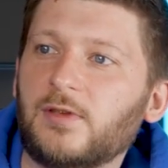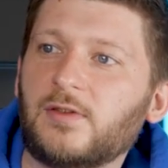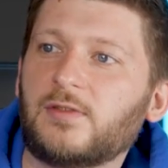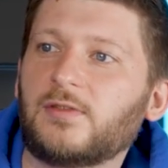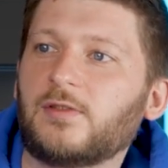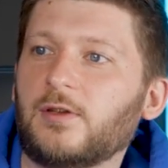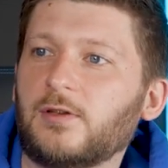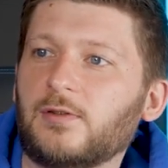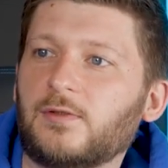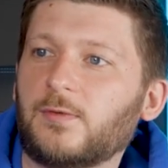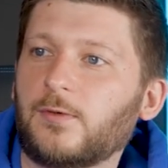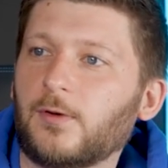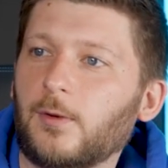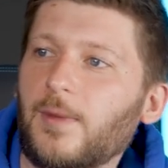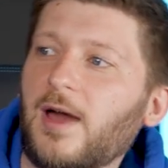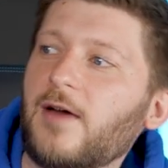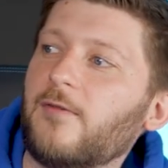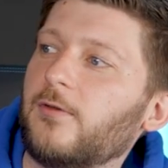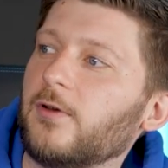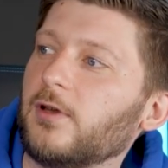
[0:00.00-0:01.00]
distance
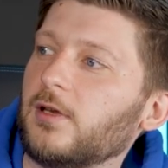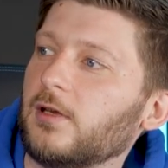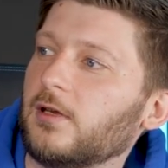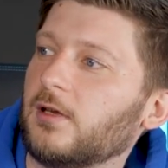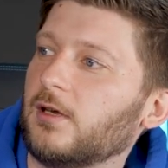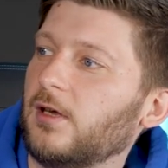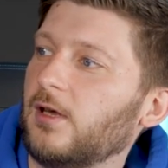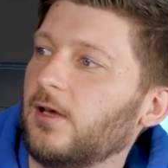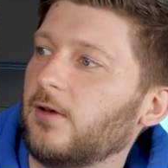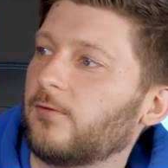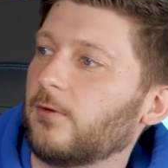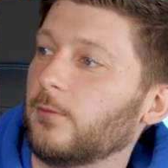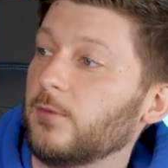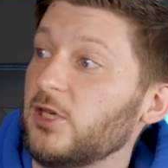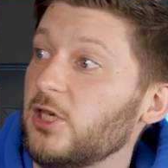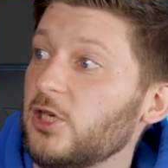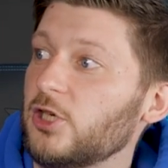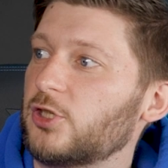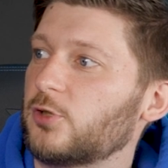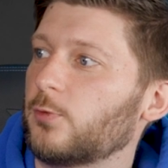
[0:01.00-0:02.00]
from every from
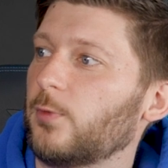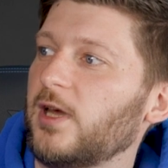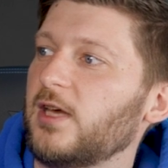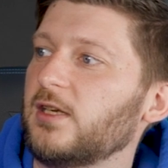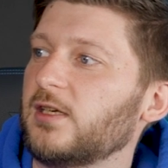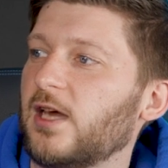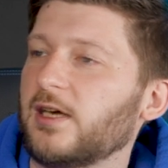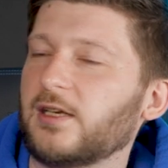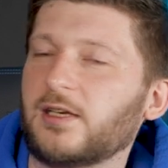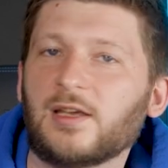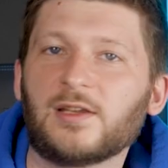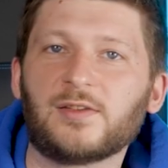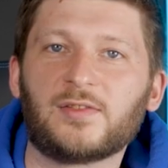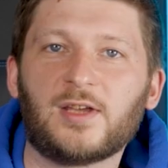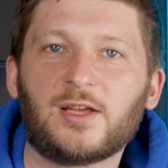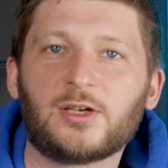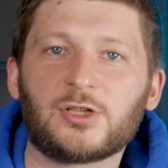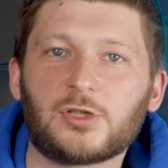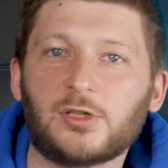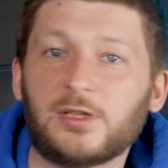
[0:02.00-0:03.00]
each radiator
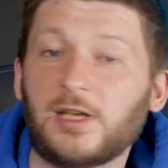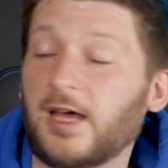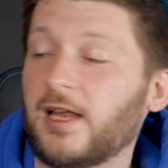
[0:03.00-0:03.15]
essentially.